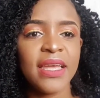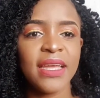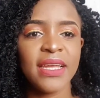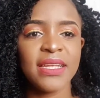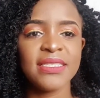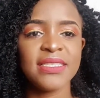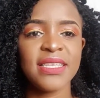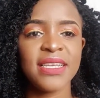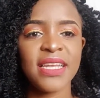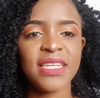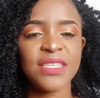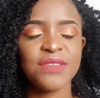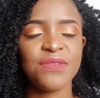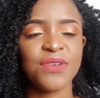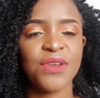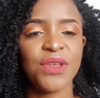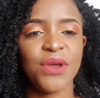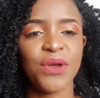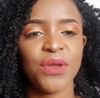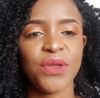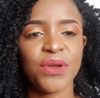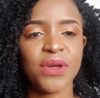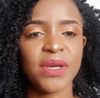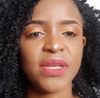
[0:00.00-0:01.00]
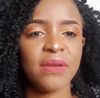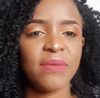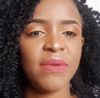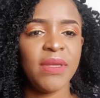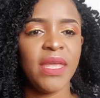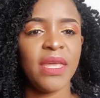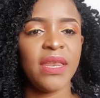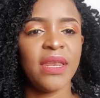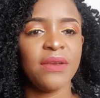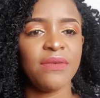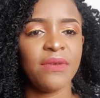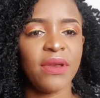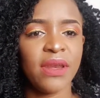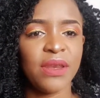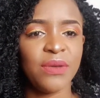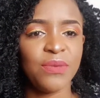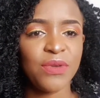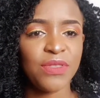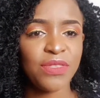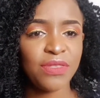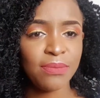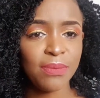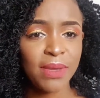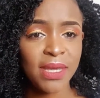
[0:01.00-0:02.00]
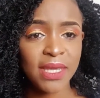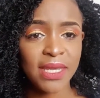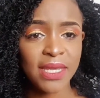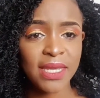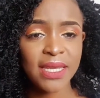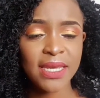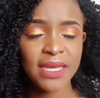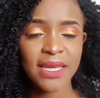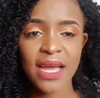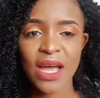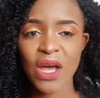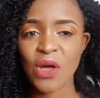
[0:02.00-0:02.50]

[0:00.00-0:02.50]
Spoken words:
In today's video, you're going to be getting ready with me.